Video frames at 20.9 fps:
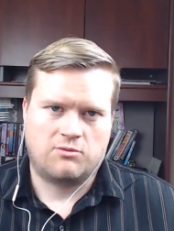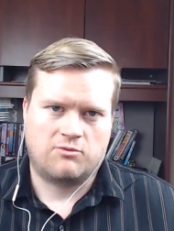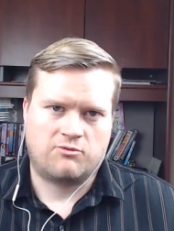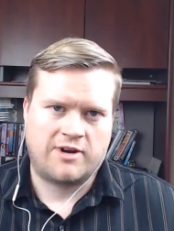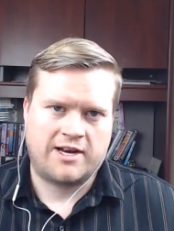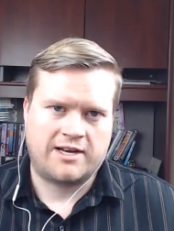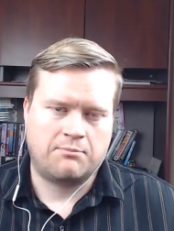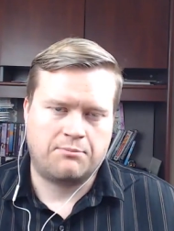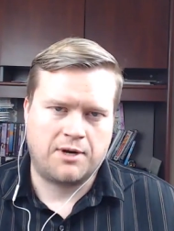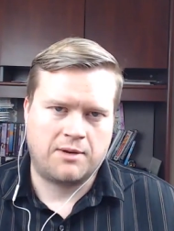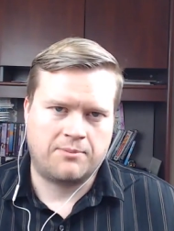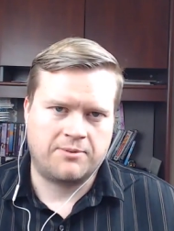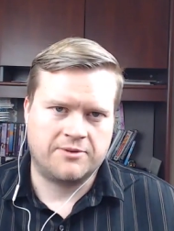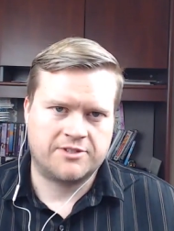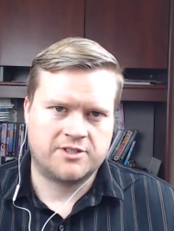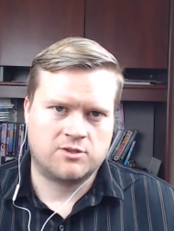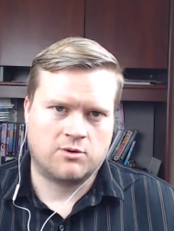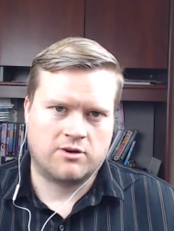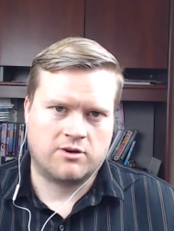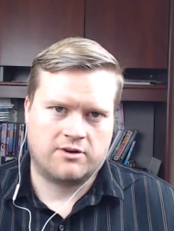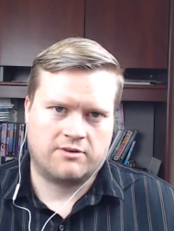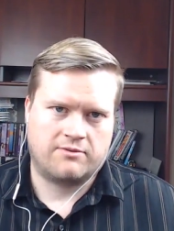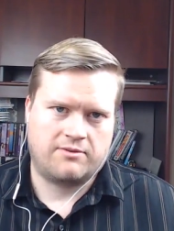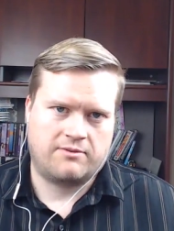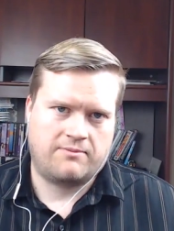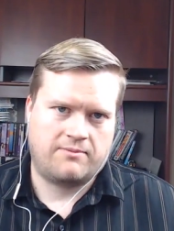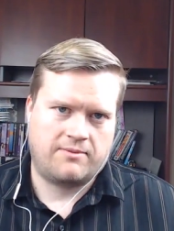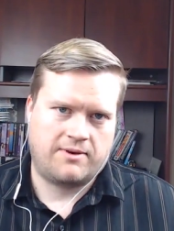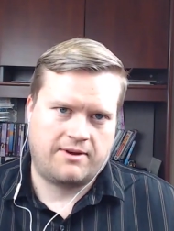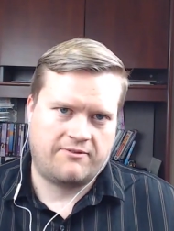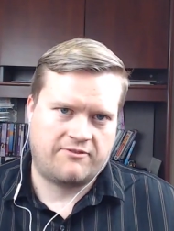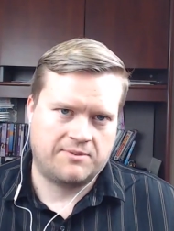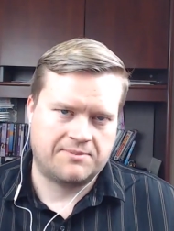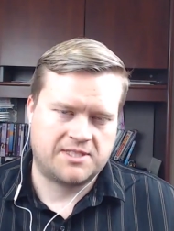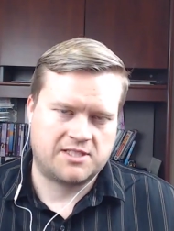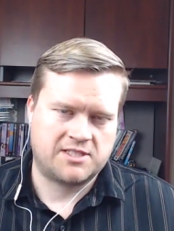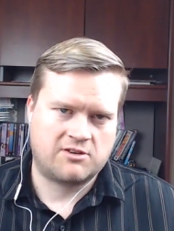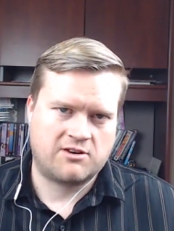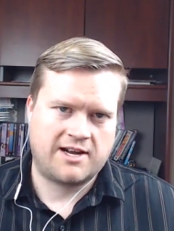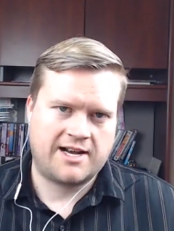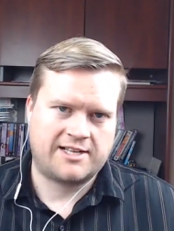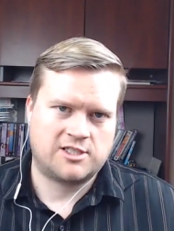write a bubble sort from
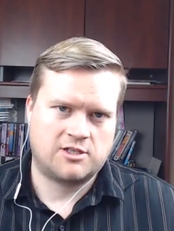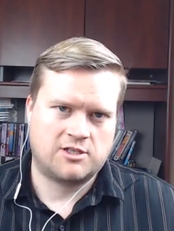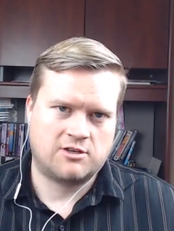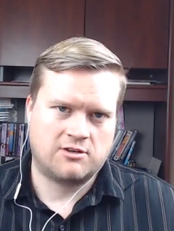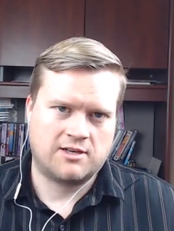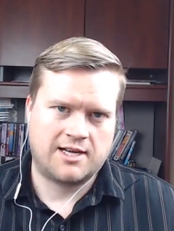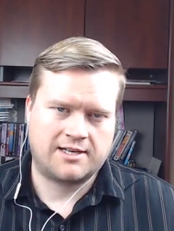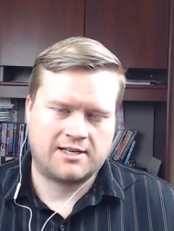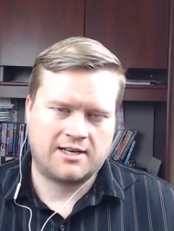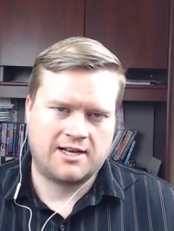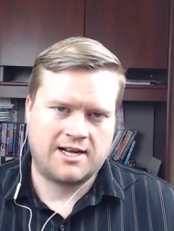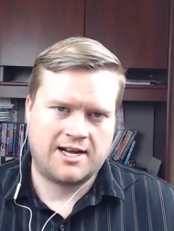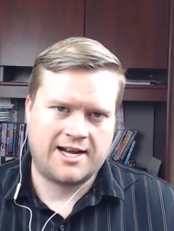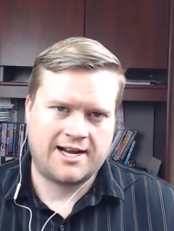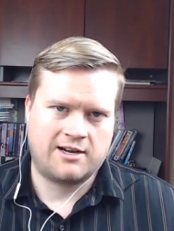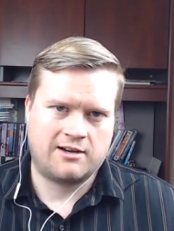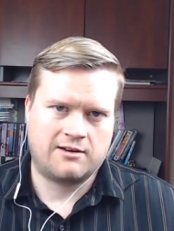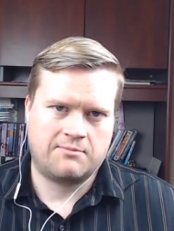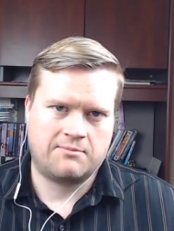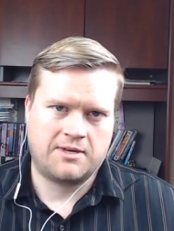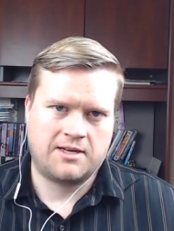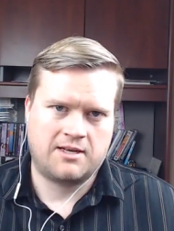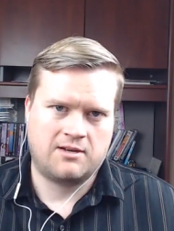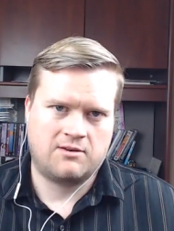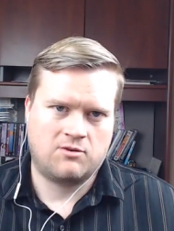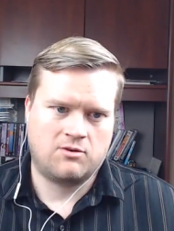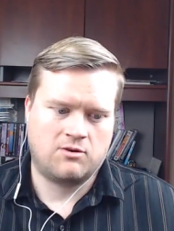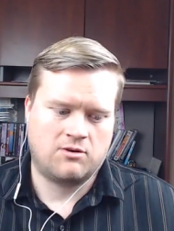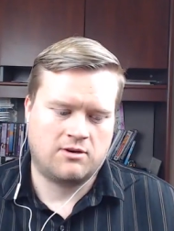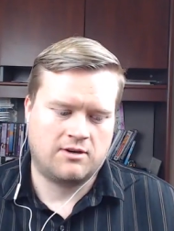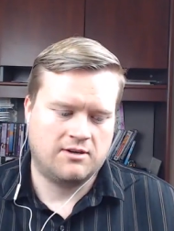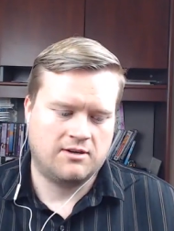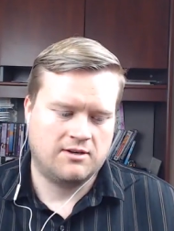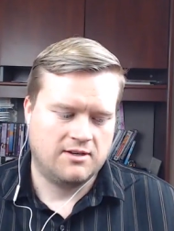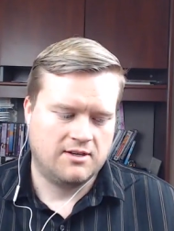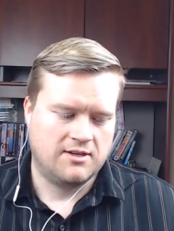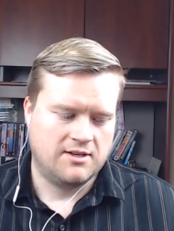scratch. you're not going to hire me, or